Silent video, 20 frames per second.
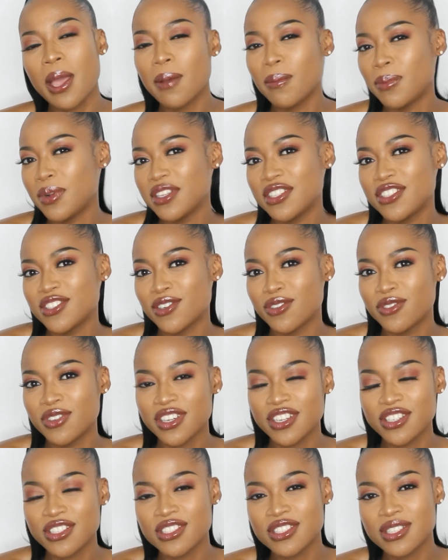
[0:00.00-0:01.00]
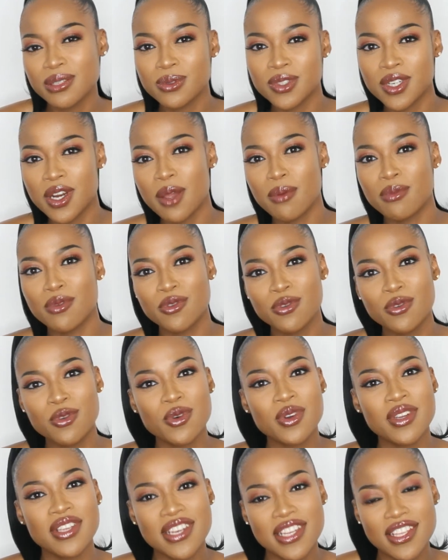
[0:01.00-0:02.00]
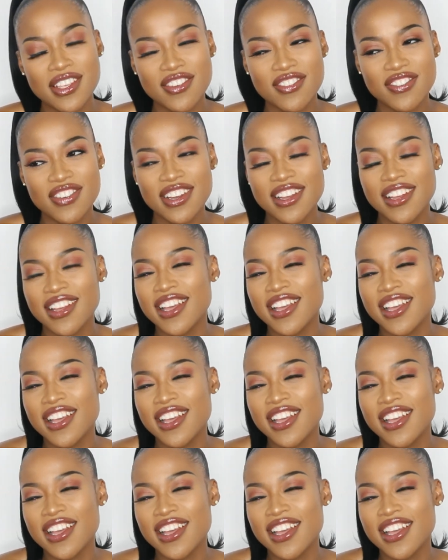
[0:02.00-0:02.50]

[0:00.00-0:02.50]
please don't forget to subscribe before you leave.